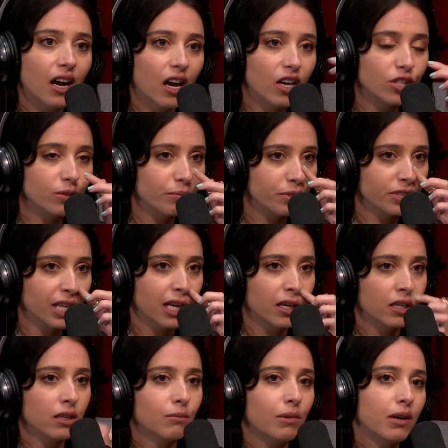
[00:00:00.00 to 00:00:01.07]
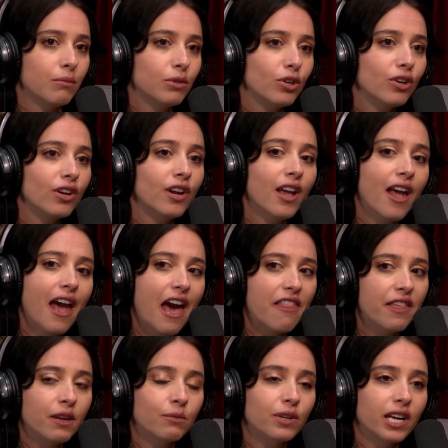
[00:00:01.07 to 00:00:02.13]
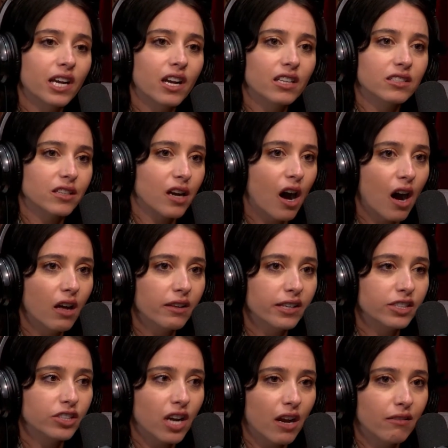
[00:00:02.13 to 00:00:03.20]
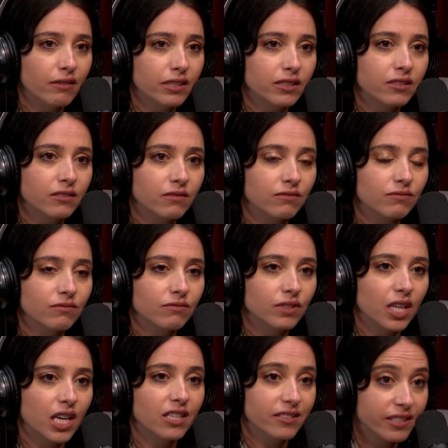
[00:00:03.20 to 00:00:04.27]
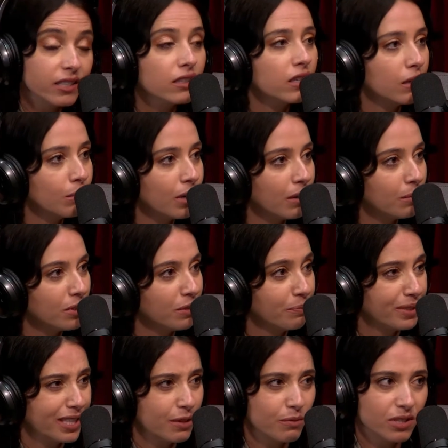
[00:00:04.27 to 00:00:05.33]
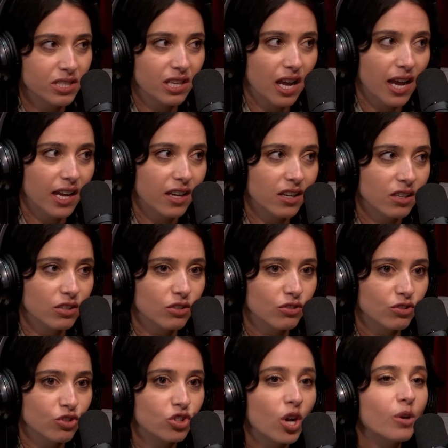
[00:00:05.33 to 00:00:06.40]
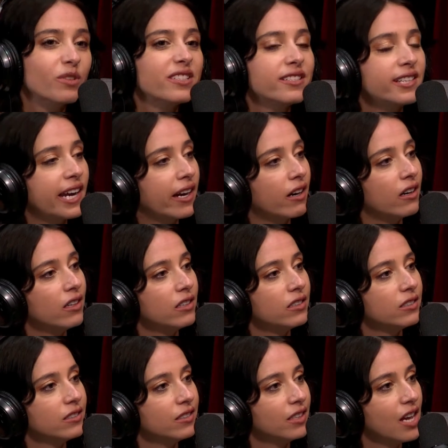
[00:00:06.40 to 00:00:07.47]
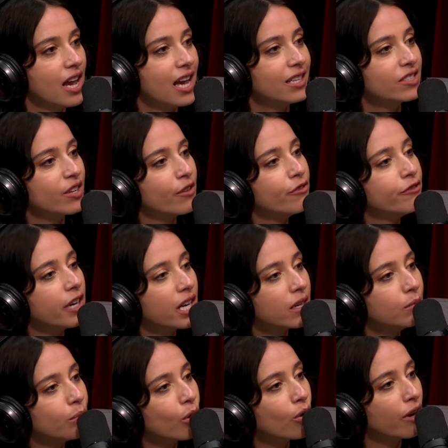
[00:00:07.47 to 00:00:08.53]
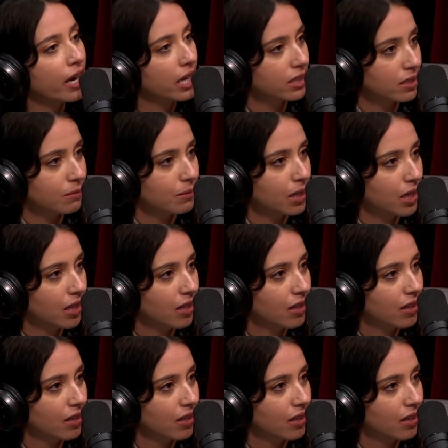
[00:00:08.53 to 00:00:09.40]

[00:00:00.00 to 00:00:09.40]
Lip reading: 100% in a bubble. And then when I got to college, I was still in a bubble, but it was like so sterile and so fucking boring to me.